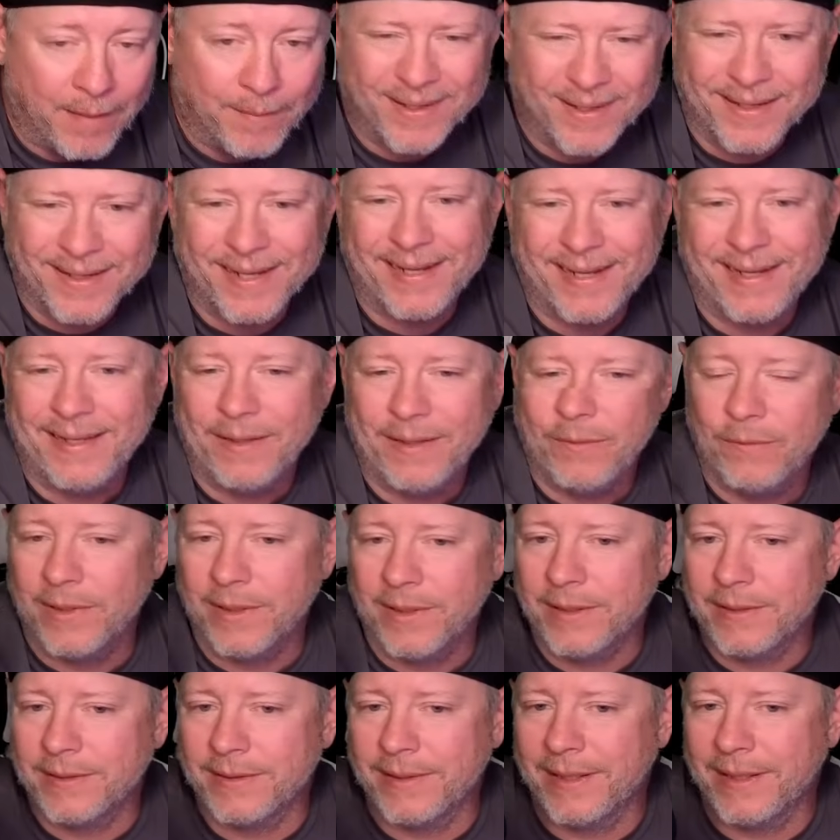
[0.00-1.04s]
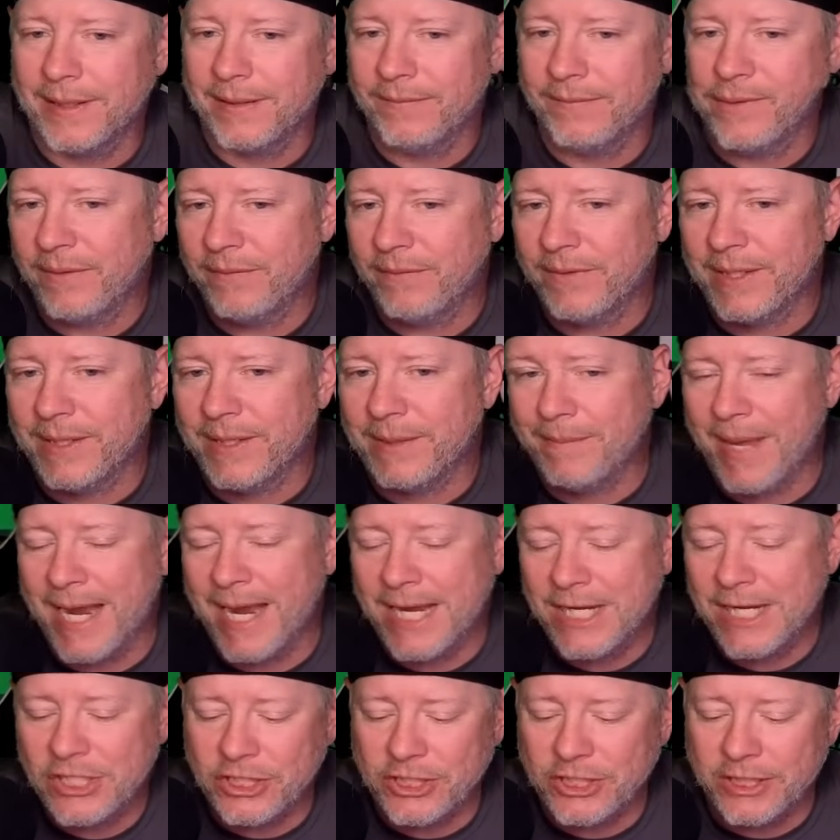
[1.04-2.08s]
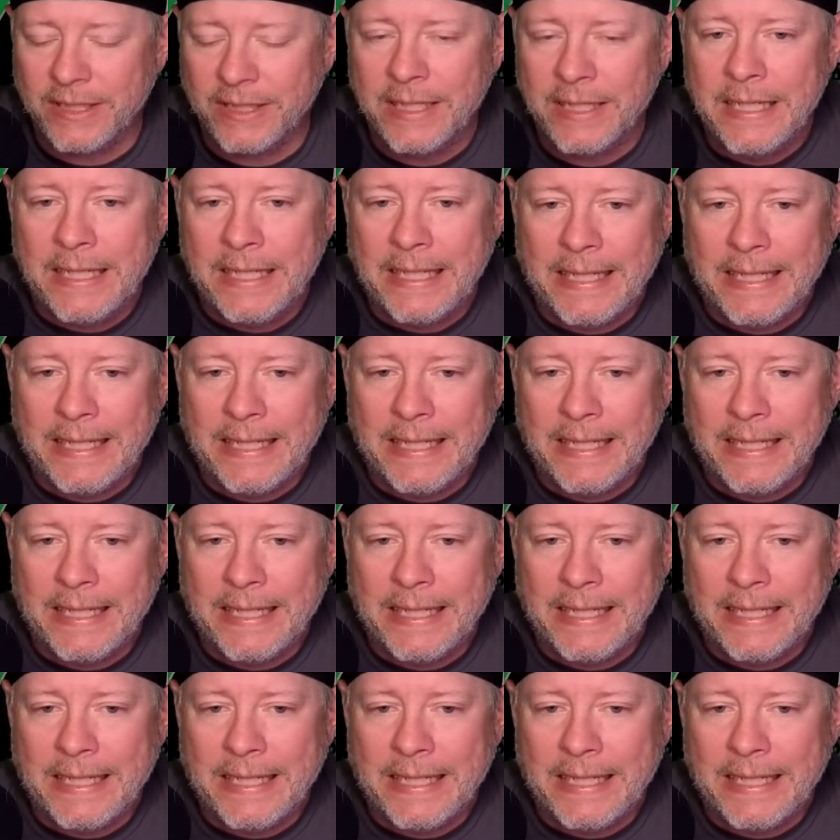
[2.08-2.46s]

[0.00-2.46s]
but I kind of would like to have everything matching,